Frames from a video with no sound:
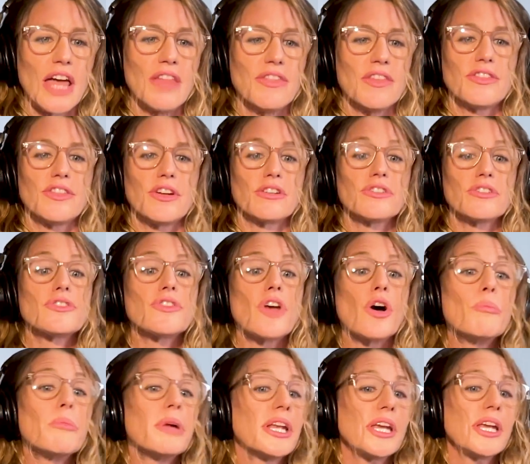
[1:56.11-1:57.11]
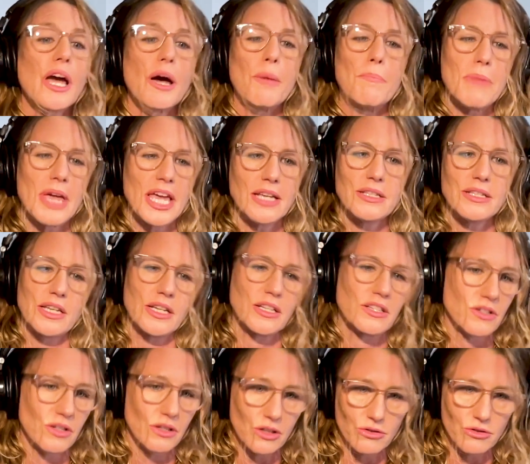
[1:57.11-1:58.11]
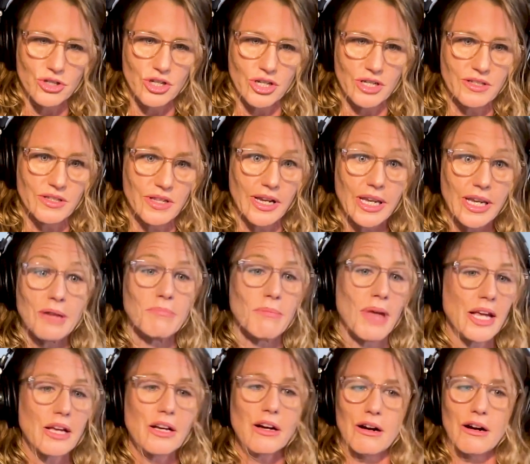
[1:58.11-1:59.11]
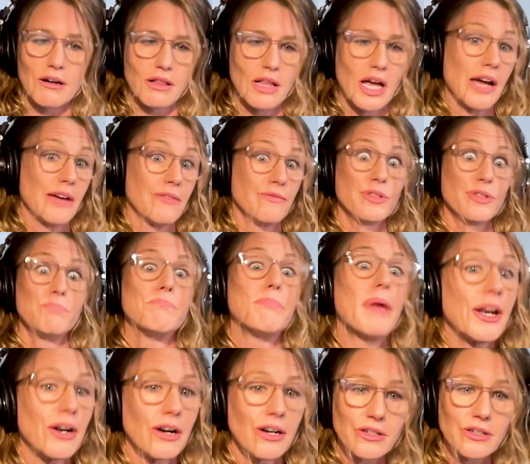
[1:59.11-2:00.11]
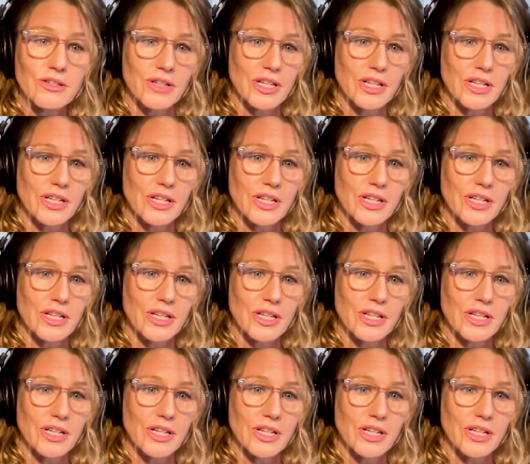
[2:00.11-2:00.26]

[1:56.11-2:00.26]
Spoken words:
and that there's so many amazing solutions that can make our lives better.